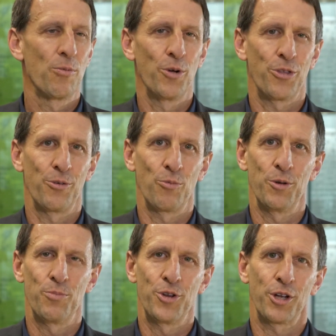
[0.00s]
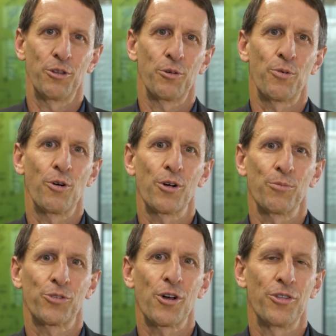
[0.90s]
within one particular program,
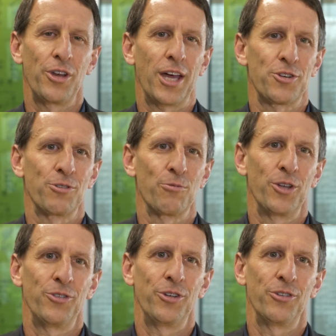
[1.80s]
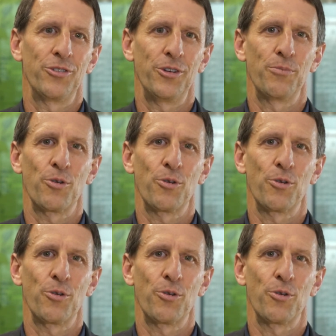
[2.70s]
what's called the National Residency